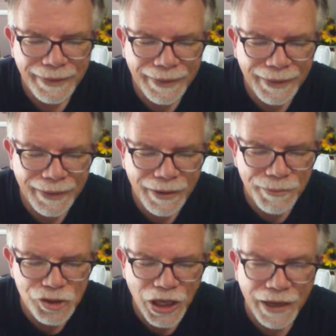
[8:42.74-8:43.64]

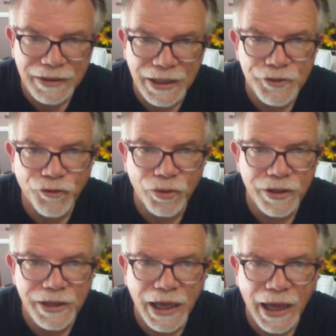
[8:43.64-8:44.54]
objectives for
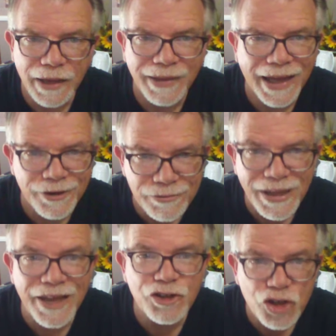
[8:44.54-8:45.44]
the day
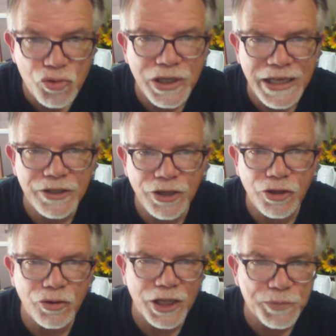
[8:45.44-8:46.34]
that you need to
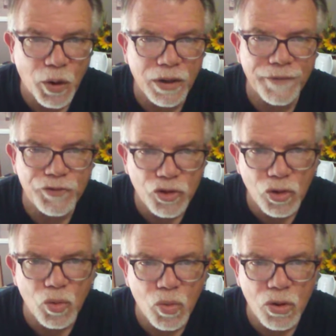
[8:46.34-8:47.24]
do as part of
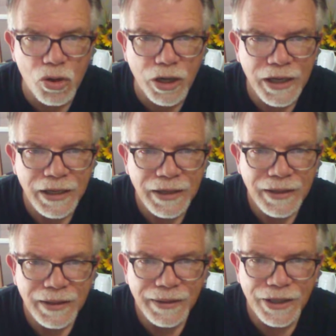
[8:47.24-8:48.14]
your work
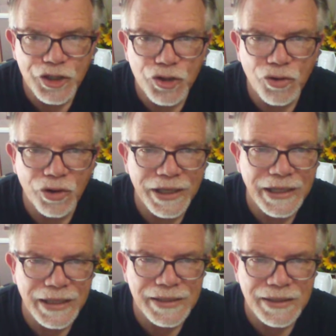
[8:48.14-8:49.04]
that you're going to
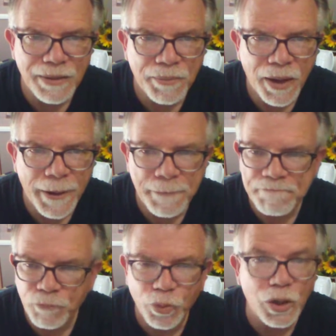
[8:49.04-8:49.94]
get some
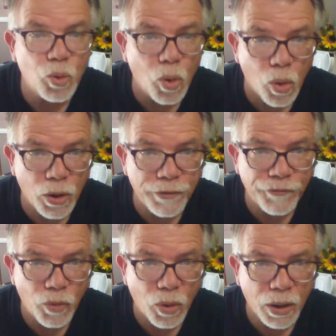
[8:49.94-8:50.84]
reward
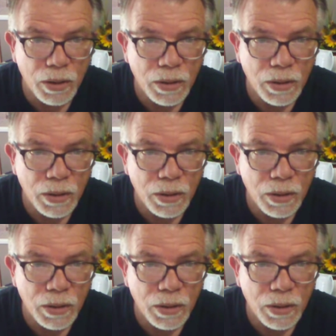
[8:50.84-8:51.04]
for.